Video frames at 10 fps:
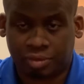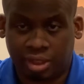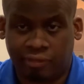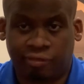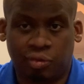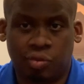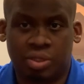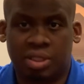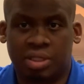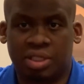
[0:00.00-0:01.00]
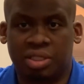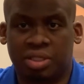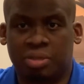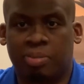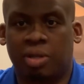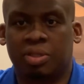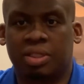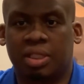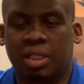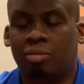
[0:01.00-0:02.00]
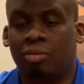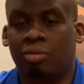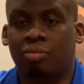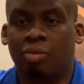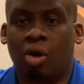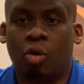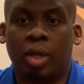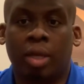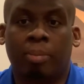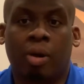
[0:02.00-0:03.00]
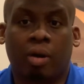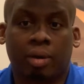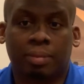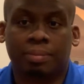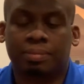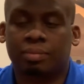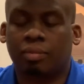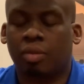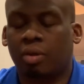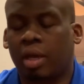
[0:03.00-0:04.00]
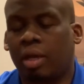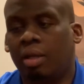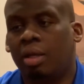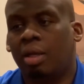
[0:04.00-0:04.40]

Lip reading: influence the decision to purchase the OEM part. Okay.